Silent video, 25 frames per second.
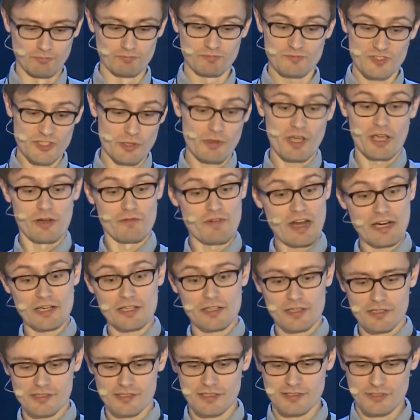So yeah,
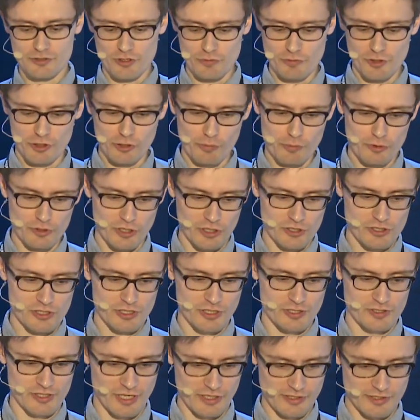ranking is extremely computationally
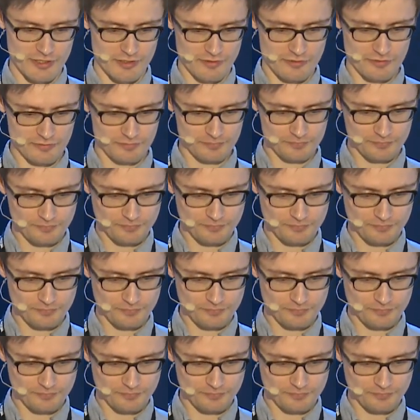intensive.